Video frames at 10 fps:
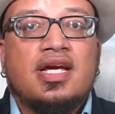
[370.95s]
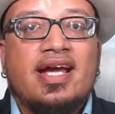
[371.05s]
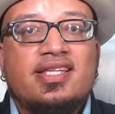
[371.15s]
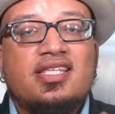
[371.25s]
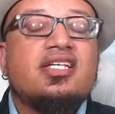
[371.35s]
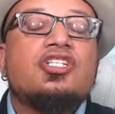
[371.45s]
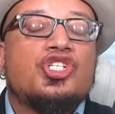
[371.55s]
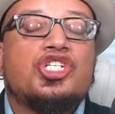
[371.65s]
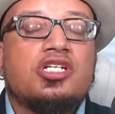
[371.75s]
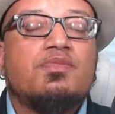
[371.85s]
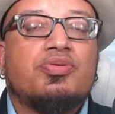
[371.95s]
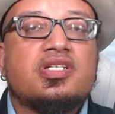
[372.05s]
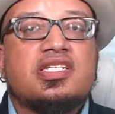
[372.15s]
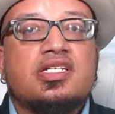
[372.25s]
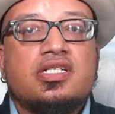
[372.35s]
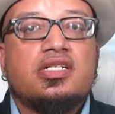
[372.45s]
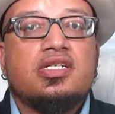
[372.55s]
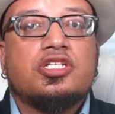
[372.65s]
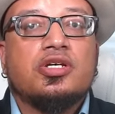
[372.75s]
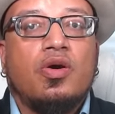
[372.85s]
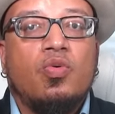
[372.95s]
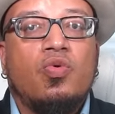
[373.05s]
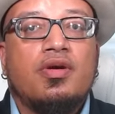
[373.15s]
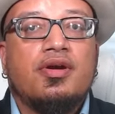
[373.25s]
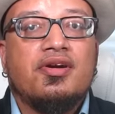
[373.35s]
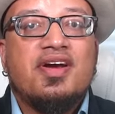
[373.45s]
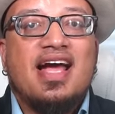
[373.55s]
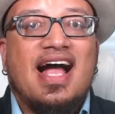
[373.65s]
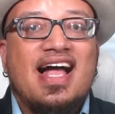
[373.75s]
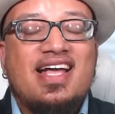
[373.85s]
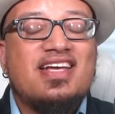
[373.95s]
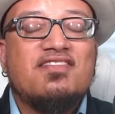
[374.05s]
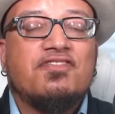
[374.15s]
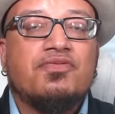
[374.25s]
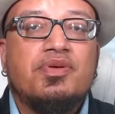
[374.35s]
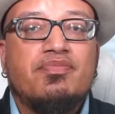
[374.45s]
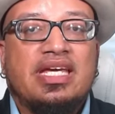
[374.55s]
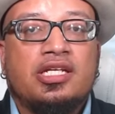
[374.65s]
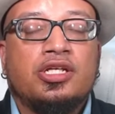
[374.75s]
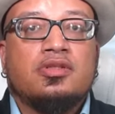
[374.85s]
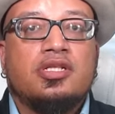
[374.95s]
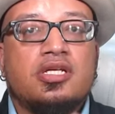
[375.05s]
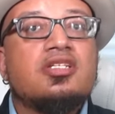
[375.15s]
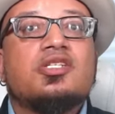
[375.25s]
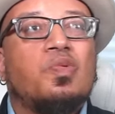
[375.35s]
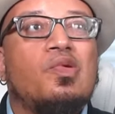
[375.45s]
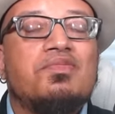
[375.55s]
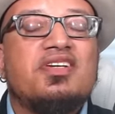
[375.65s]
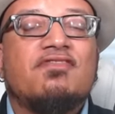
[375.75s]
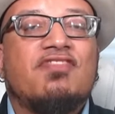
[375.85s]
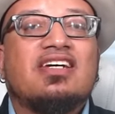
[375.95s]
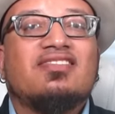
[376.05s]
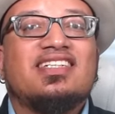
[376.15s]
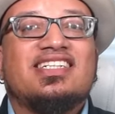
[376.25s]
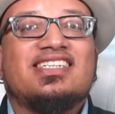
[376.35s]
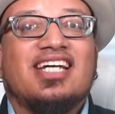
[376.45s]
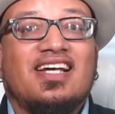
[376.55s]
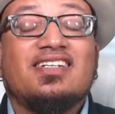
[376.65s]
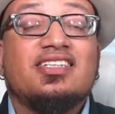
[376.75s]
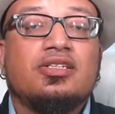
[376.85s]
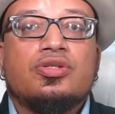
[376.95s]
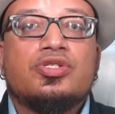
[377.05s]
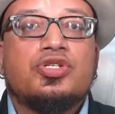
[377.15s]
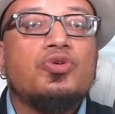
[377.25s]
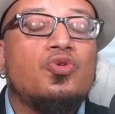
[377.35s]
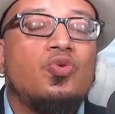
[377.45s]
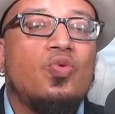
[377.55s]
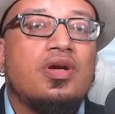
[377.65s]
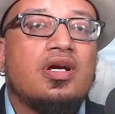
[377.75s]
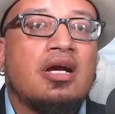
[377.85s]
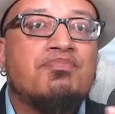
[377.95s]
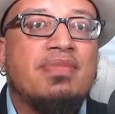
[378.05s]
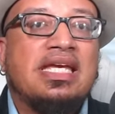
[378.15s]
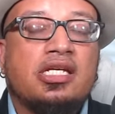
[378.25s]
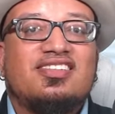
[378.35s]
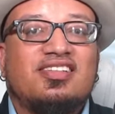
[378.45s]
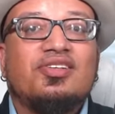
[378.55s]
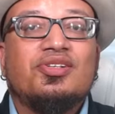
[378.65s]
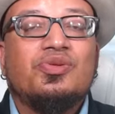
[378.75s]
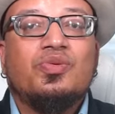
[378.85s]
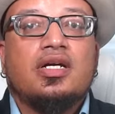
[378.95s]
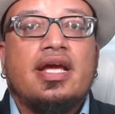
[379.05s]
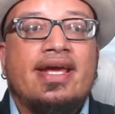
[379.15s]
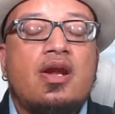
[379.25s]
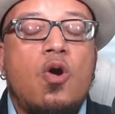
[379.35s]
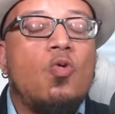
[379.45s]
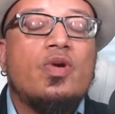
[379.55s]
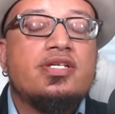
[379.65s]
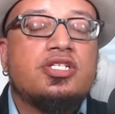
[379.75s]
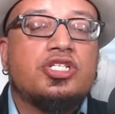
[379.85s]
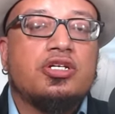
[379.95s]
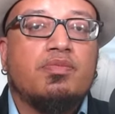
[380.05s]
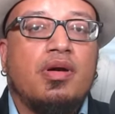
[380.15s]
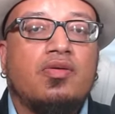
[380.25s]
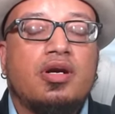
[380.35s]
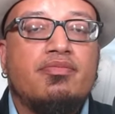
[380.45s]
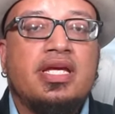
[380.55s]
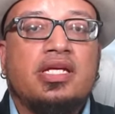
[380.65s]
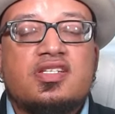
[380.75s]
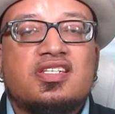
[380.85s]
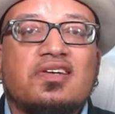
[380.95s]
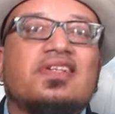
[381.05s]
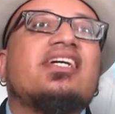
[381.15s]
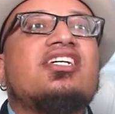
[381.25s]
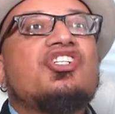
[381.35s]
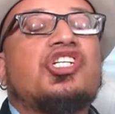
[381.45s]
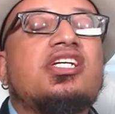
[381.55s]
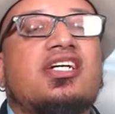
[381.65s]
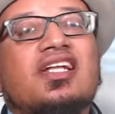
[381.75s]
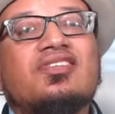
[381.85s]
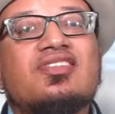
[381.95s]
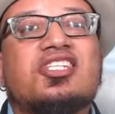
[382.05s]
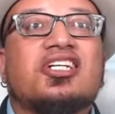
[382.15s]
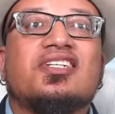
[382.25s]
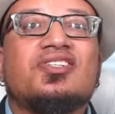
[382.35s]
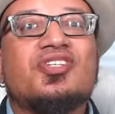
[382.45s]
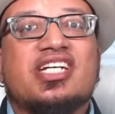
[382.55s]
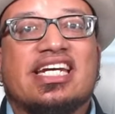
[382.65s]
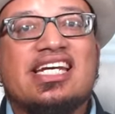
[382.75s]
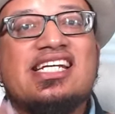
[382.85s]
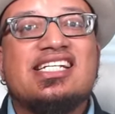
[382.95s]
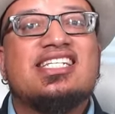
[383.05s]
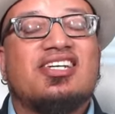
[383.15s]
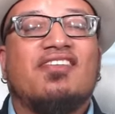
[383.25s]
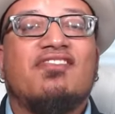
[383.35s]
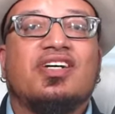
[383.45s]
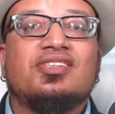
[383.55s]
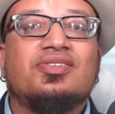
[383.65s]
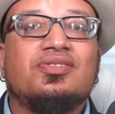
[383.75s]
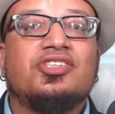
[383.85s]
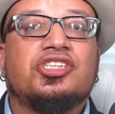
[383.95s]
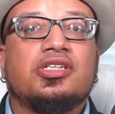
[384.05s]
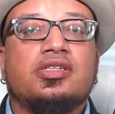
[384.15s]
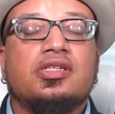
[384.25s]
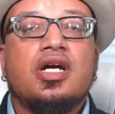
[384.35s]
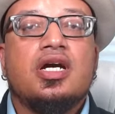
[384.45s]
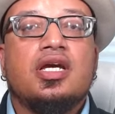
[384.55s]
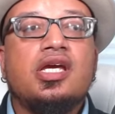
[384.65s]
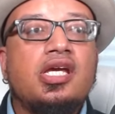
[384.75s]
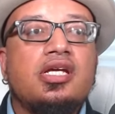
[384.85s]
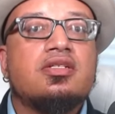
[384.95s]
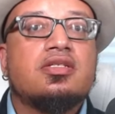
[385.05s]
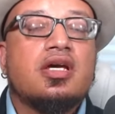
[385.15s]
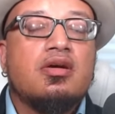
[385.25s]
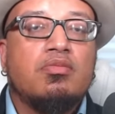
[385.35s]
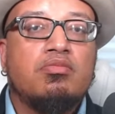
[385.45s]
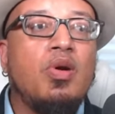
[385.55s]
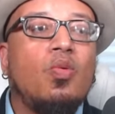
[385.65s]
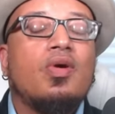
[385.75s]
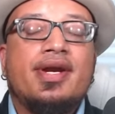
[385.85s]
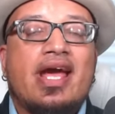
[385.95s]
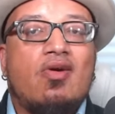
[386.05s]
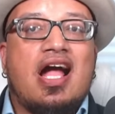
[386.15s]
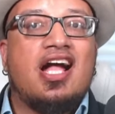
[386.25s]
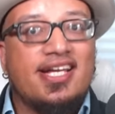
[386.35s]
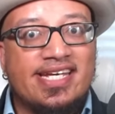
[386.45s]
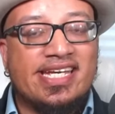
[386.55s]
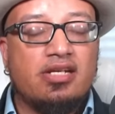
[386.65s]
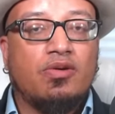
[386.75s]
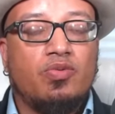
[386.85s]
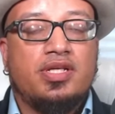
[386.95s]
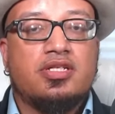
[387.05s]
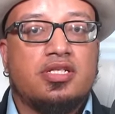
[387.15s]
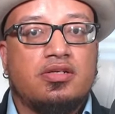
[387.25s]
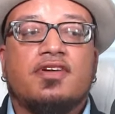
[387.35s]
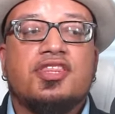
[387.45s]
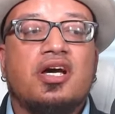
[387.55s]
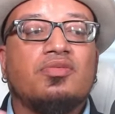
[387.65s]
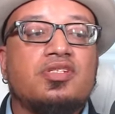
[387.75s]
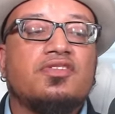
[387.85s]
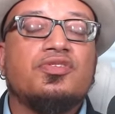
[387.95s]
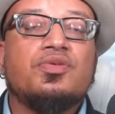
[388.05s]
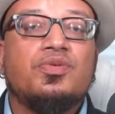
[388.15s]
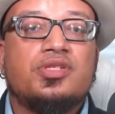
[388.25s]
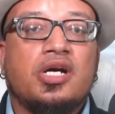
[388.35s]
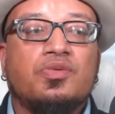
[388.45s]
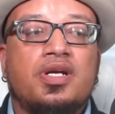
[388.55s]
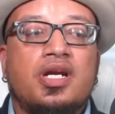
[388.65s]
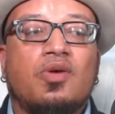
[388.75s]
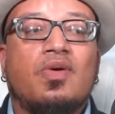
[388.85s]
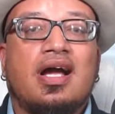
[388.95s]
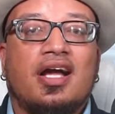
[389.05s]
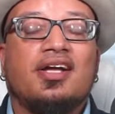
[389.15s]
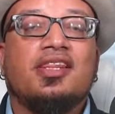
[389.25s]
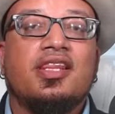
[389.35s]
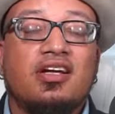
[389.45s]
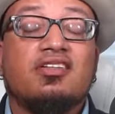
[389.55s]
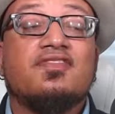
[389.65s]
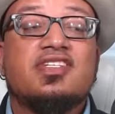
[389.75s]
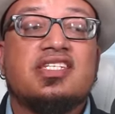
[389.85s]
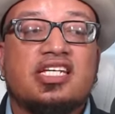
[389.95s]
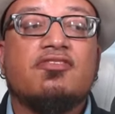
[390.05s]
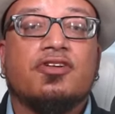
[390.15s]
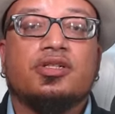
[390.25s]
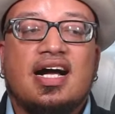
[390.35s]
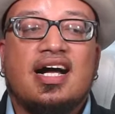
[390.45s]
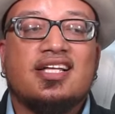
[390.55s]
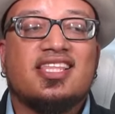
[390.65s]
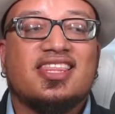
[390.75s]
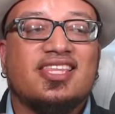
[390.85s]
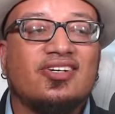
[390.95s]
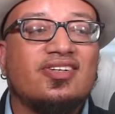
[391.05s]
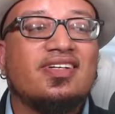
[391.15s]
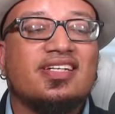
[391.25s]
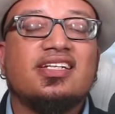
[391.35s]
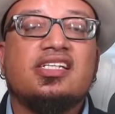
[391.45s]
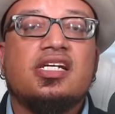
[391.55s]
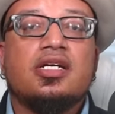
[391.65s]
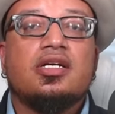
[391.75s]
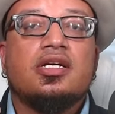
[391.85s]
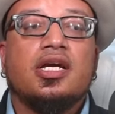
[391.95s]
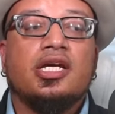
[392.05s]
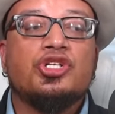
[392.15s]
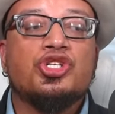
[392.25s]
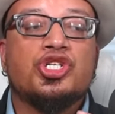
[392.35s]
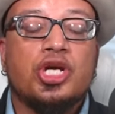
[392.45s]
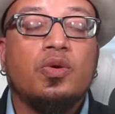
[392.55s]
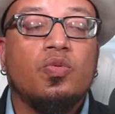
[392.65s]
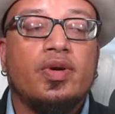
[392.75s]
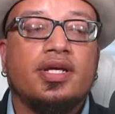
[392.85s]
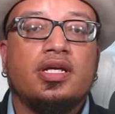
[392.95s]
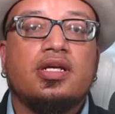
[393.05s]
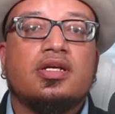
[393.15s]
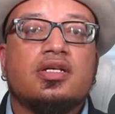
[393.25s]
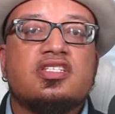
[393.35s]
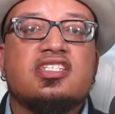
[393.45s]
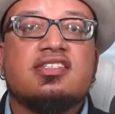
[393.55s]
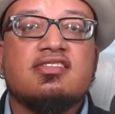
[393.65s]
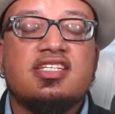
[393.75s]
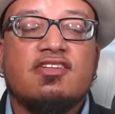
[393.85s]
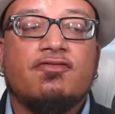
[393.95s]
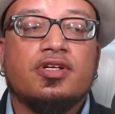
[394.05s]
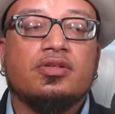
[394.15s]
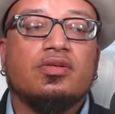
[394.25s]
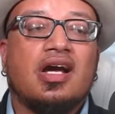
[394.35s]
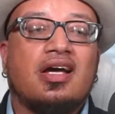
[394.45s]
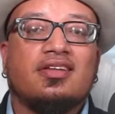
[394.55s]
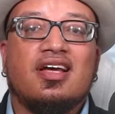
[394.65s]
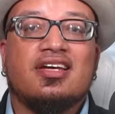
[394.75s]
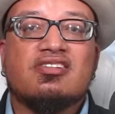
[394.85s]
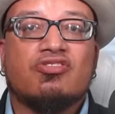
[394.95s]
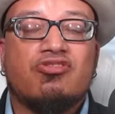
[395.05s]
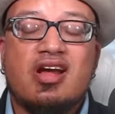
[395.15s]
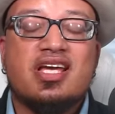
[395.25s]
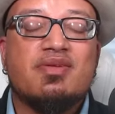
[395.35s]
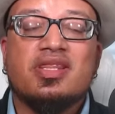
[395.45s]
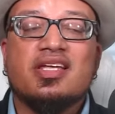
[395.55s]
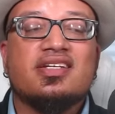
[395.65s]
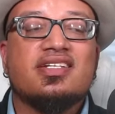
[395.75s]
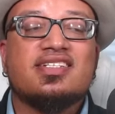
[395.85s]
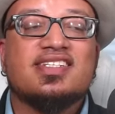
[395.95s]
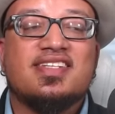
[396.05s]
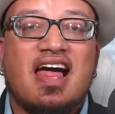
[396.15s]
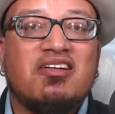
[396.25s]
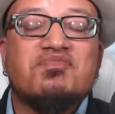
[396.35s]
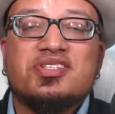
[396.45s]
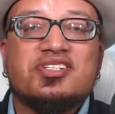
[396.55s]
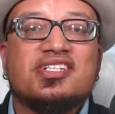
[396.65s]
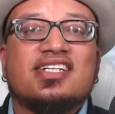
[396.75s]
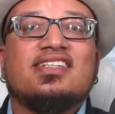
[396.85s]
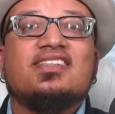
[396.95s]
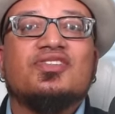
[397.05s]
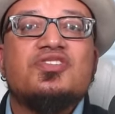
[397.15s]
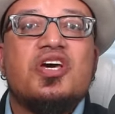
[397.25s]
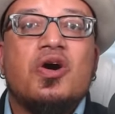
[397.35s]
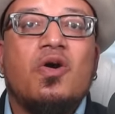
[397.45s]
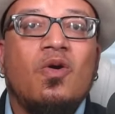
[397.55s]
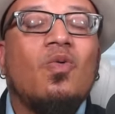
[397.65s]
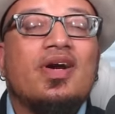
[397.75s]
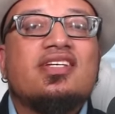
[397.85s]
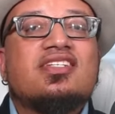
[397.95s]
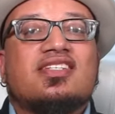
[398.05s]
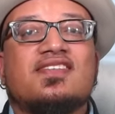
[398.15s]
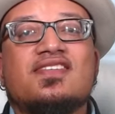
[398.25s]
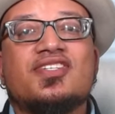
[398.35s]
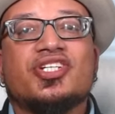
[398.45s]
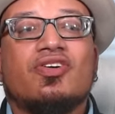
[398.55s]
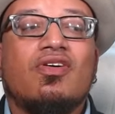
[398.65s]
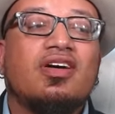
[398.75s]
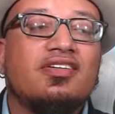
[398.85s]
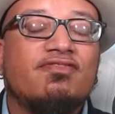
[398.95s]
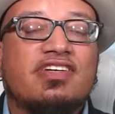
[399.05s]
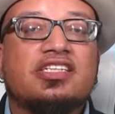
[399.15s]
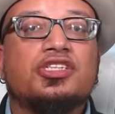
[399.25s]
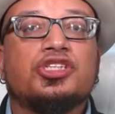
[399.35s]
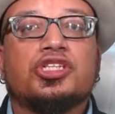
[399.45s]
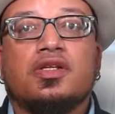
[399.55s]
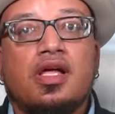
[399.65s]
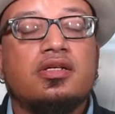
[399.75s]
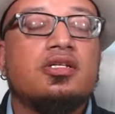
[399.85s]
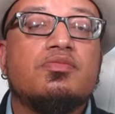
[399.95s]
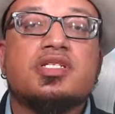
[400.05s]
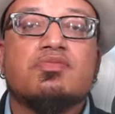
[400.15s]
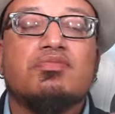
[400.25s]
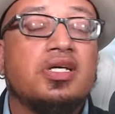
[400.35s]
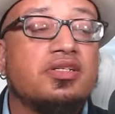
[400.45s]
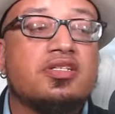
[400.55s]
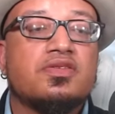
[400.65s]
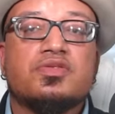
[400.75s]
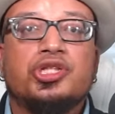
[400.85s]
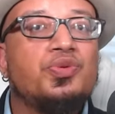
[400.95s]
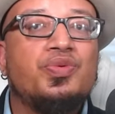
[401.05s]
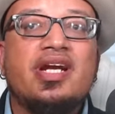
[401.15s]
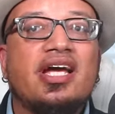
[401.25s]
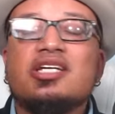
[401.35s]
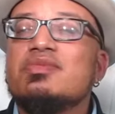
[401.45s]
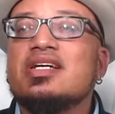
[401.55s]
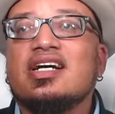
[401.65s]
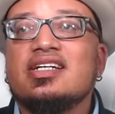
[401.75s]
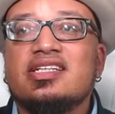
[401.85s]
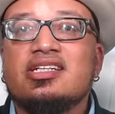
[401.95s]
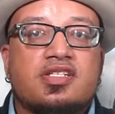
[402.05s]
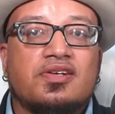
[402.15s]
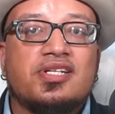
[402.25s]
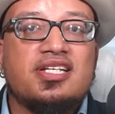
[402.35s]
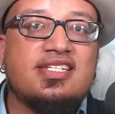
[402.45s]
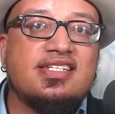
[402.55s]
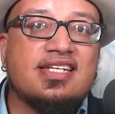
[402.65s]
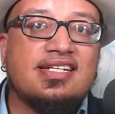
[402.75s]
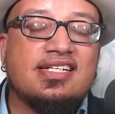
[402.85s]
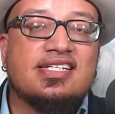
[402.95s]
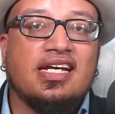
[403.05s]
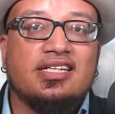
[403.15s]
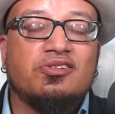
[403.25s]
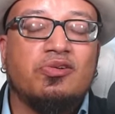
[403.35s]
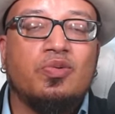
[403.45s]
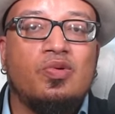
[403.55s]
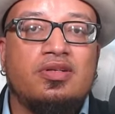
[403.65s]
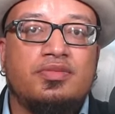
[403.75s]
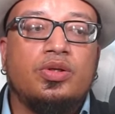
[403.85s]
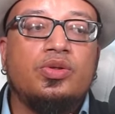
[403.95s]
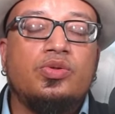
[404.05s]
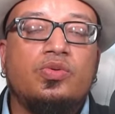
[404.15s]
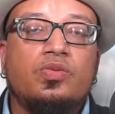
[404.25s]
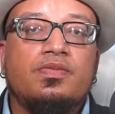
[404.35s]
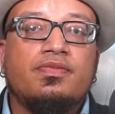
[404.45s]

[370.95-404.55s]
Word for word: And then she proceeds to order half of the menu. This woman felt entitled to a meal, to an oyster bar meal. So then she goes through, she eats her food, she eats more. Now, I eat oyster. For those of you who don't know, I love seafood. I thoroughly enjoy seafood. I like crab legs, lobster tails, oysters, crawfish, clams, mussels, you name it, I eat it. So this is an entitled woman who